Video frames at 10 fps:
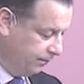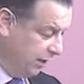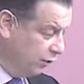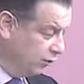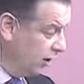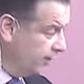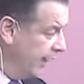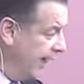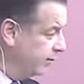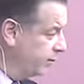You know,
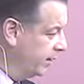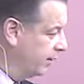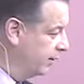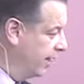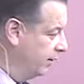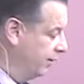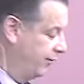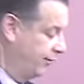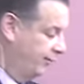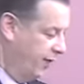sometimes when you're chatting with
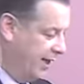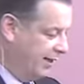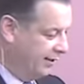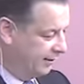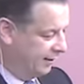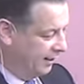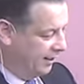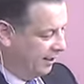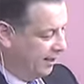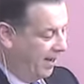a friend,
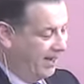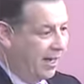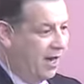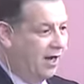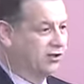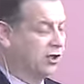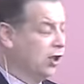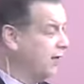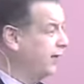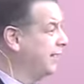you might ask,
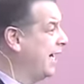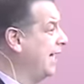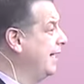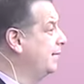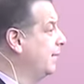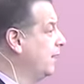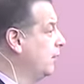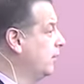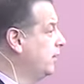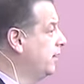Look at the time.
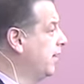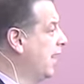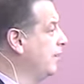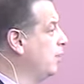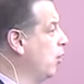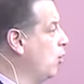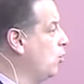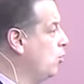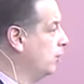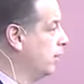Where'd the time
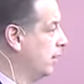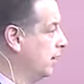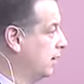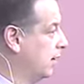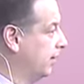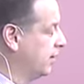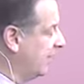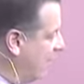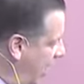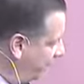go? And they'll
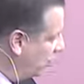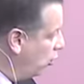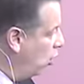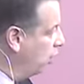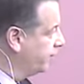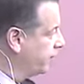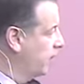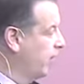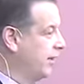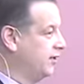say, I have to go on. I've
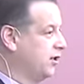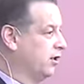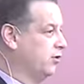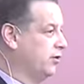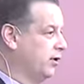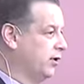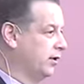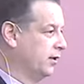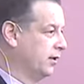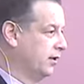somewhere else to go to.
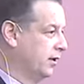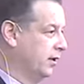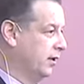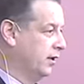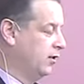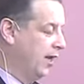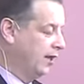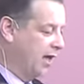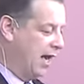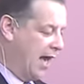You know, I
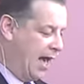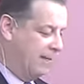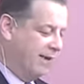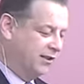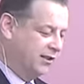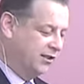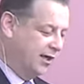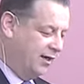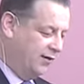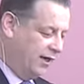got a, a, message
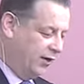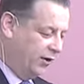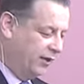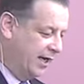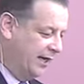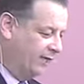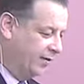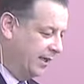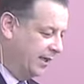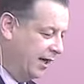there the other day
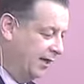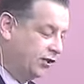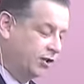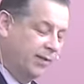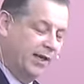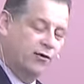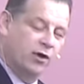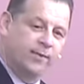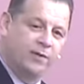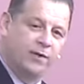from a guy I used to play
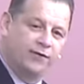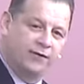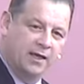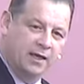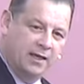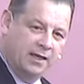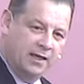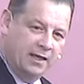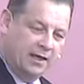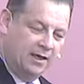rugby with.
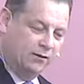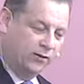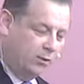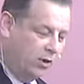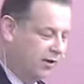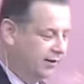And we won.